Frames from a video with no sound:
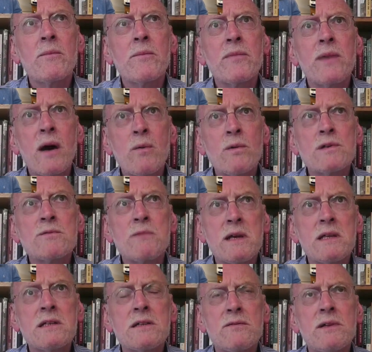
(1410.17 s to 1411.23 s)
That
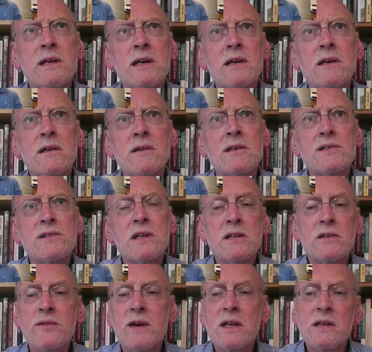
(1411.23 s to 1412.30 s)
was relatively
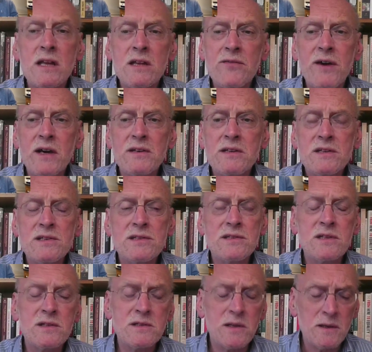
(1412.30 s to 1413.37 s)
distinctive, and the fact
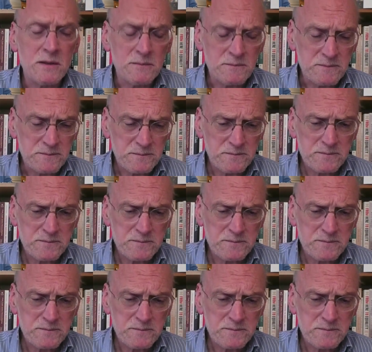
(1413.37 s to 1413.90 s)
is that